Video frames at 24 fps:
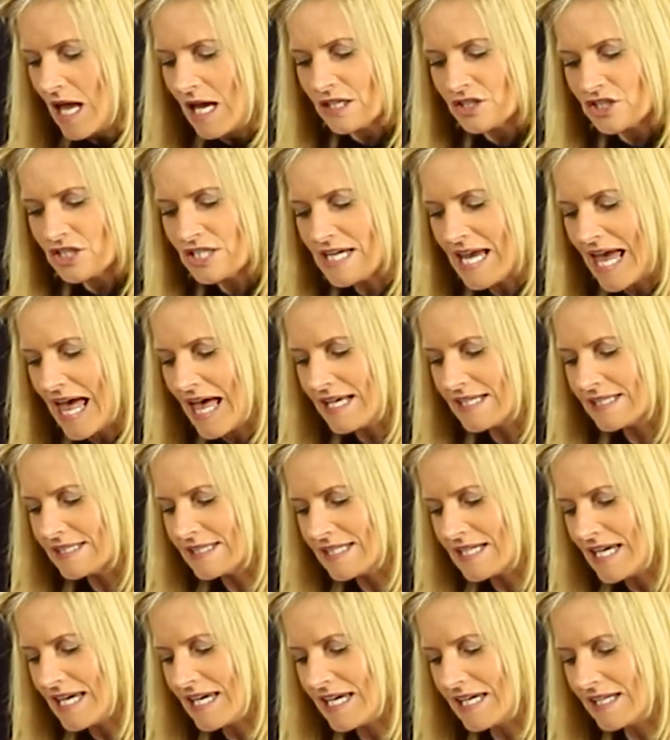She has
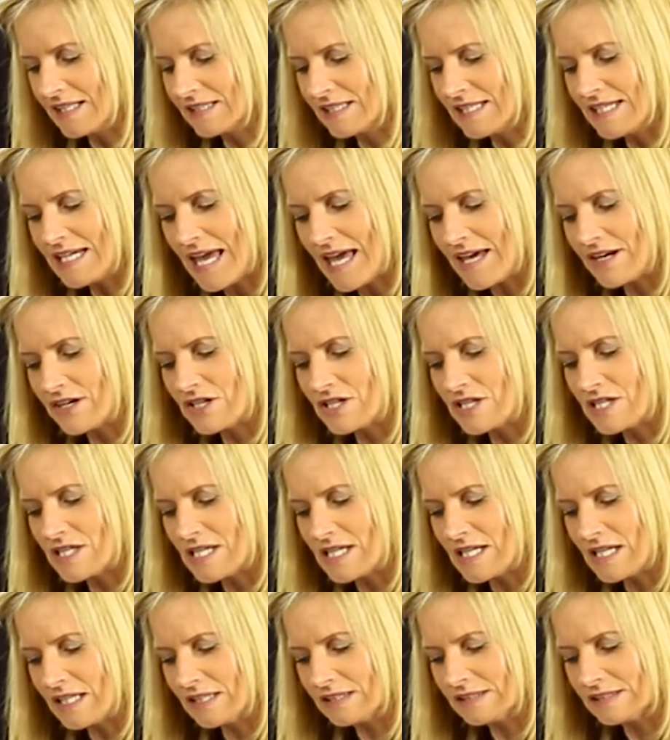healing
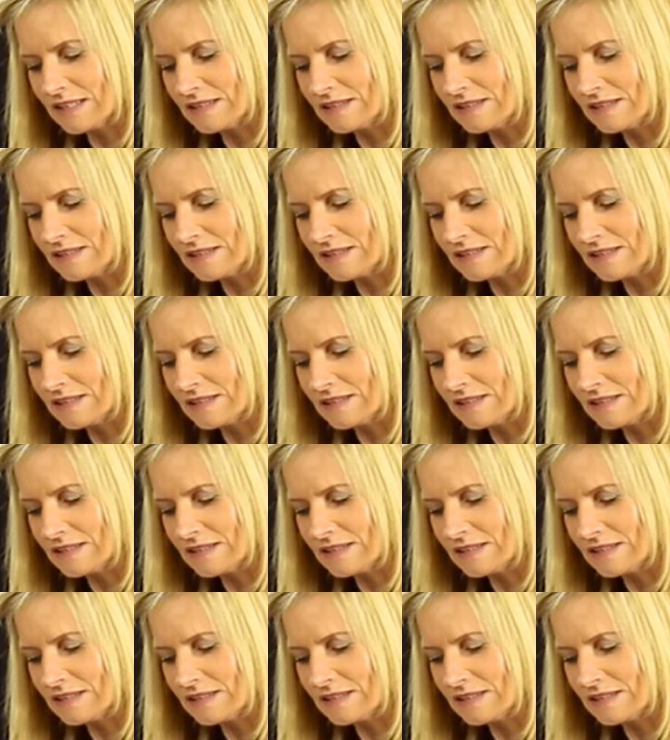energy